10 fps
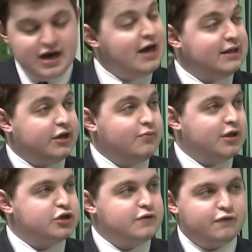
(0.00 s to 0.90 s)
and like you
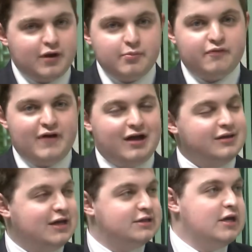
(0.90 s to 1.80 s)
mentioned, Framber
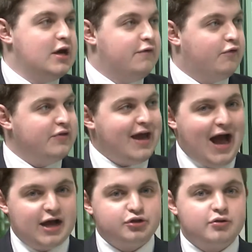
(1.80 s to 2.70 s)
Valdez for the
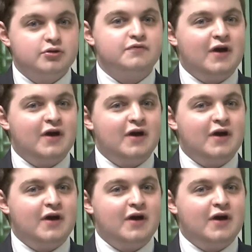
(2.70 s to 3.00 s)
Astros.